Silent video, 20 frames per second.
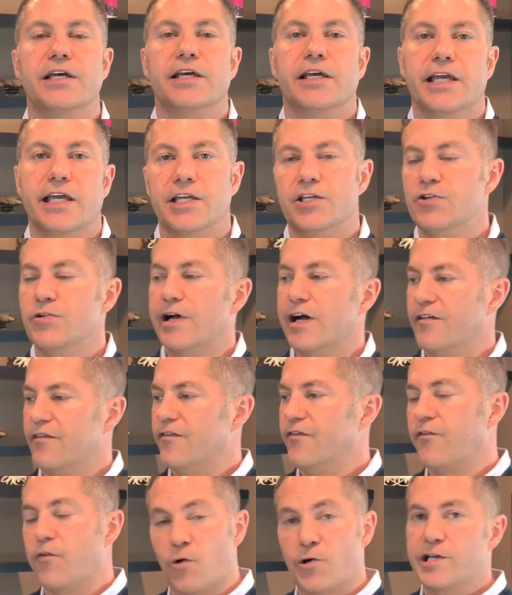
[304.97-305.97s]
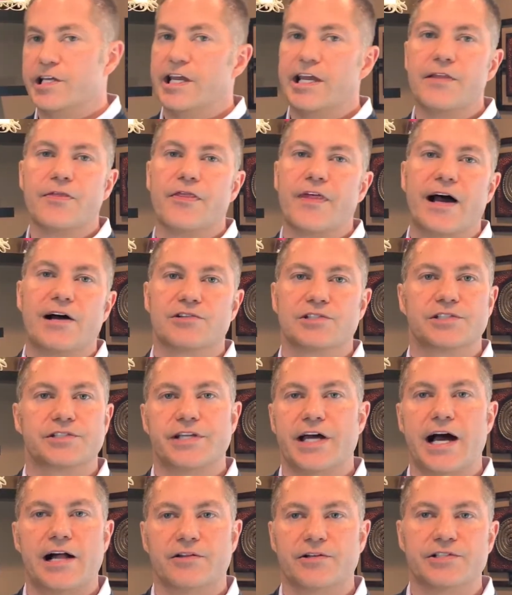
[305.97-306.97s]
and you have
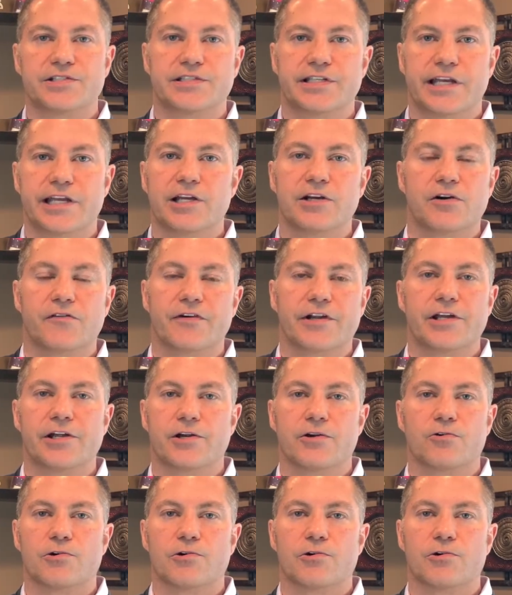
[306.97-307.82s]
$48,000 sitting over here,